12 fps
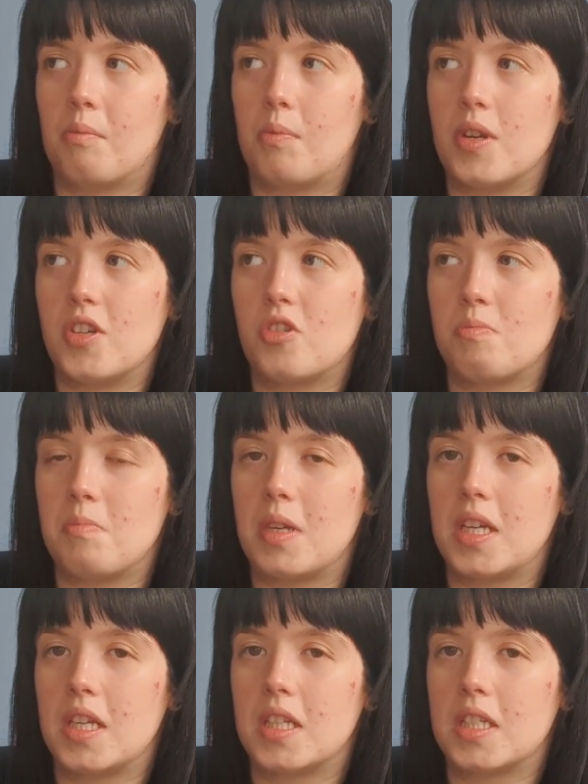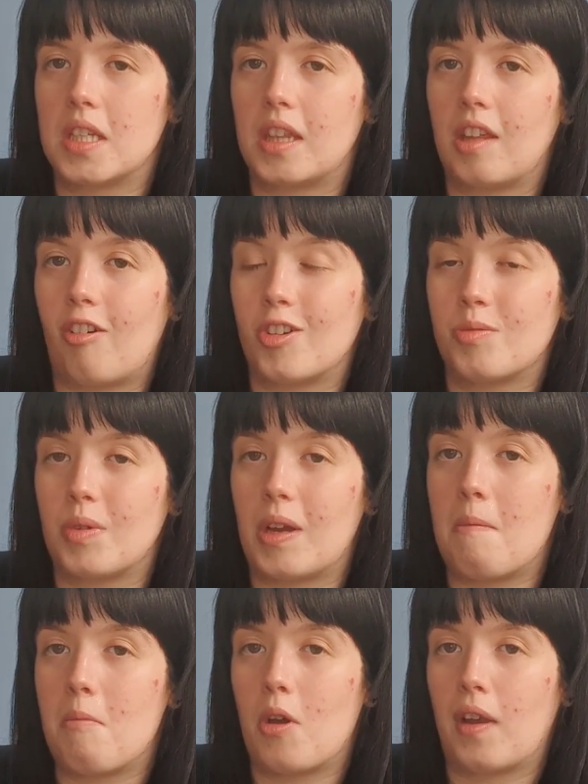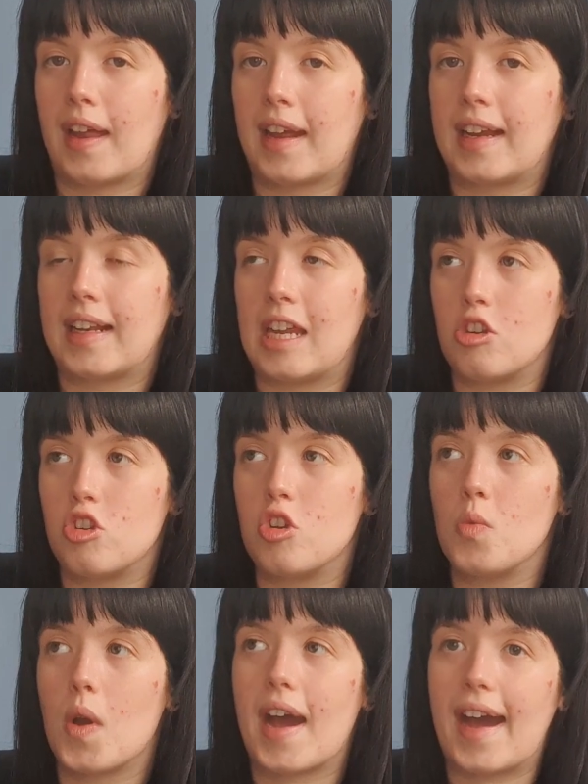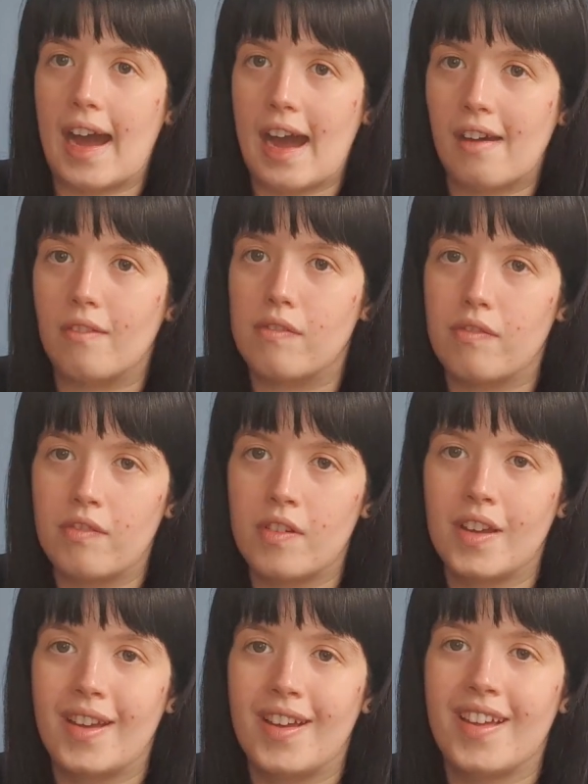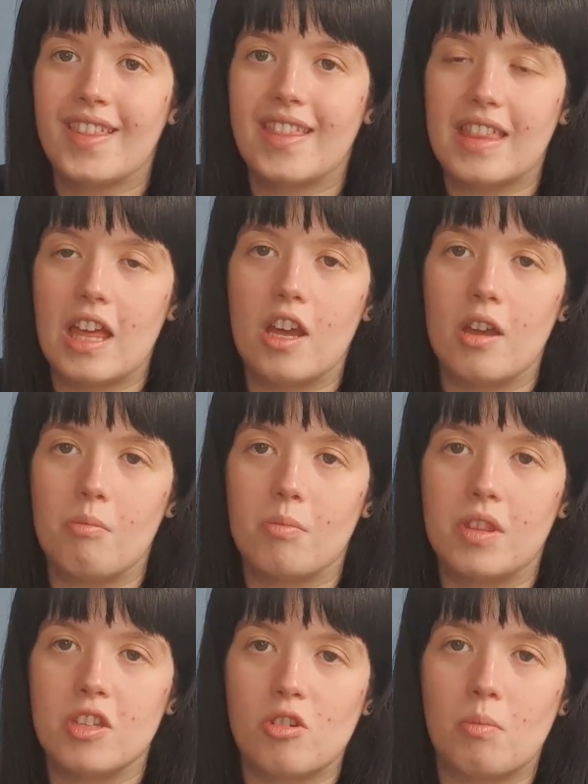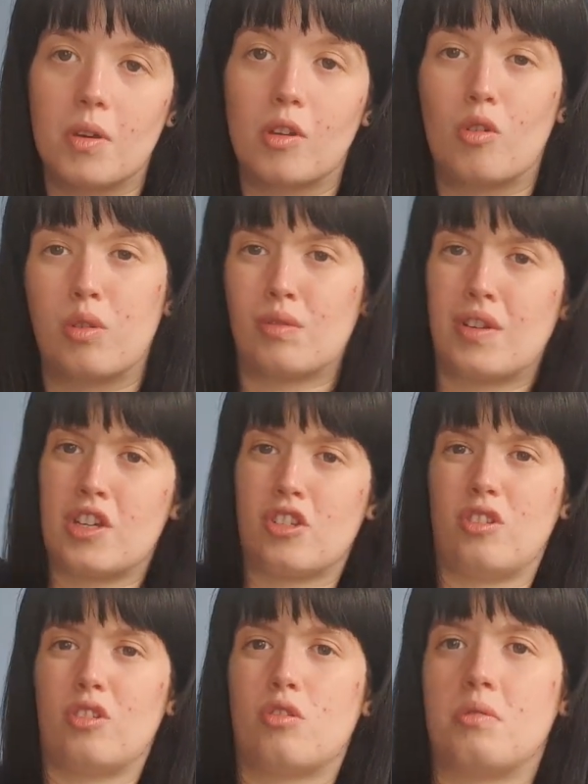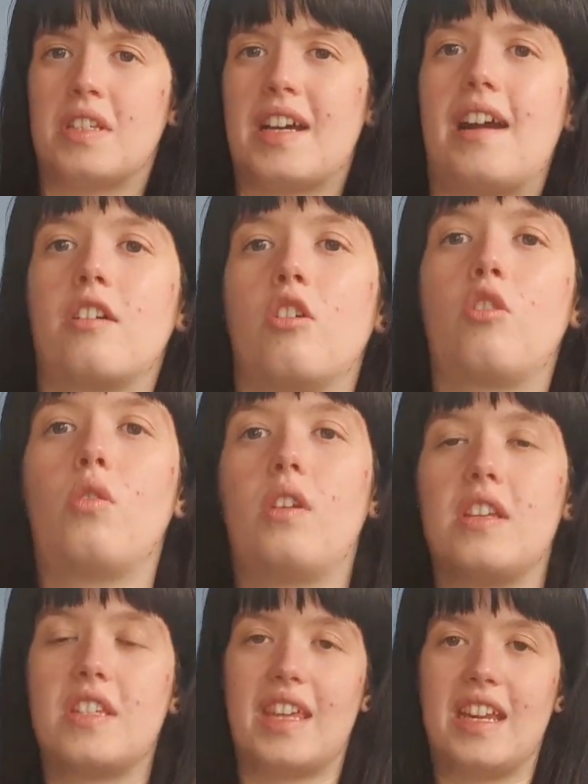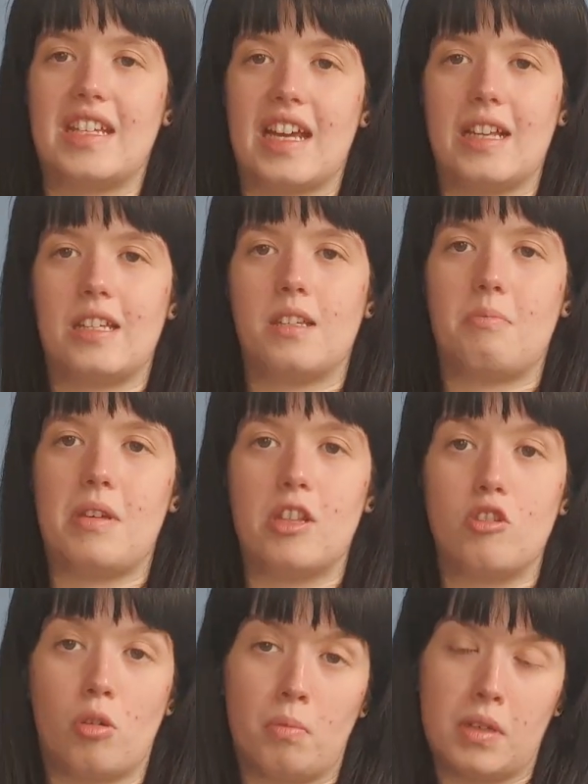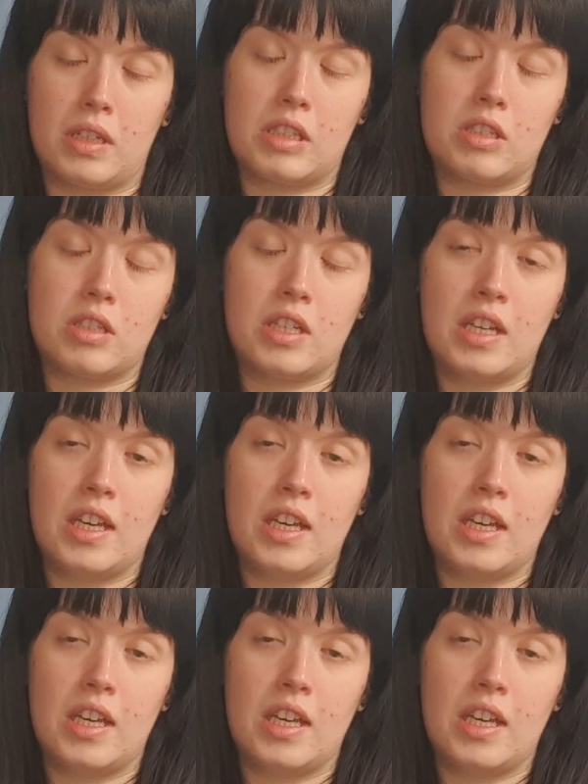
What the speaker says: which means that the offspring are more likely to have the dominant coloration. So darker colours, they tend to be the dominant